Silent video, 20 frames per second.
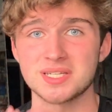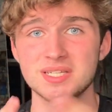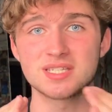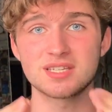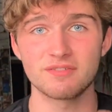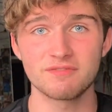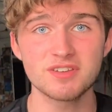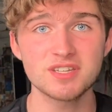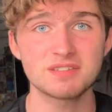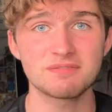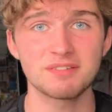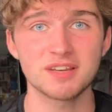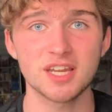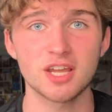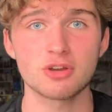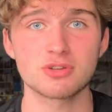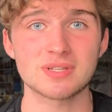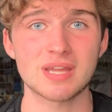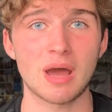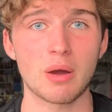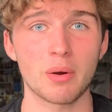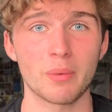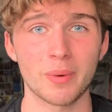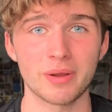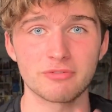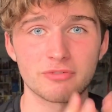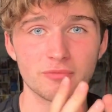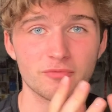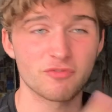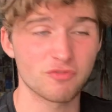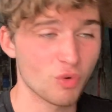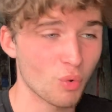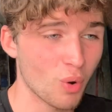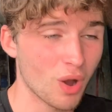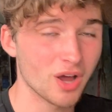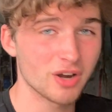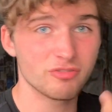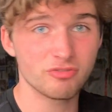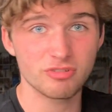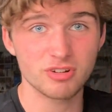So this video is how I went from
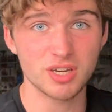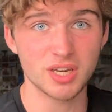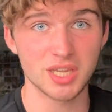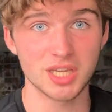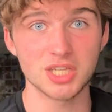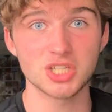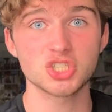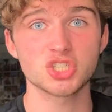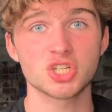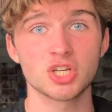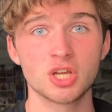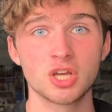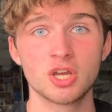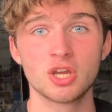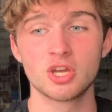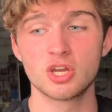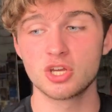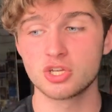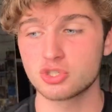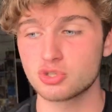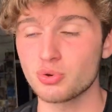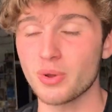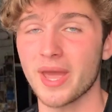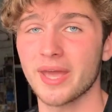400-ish to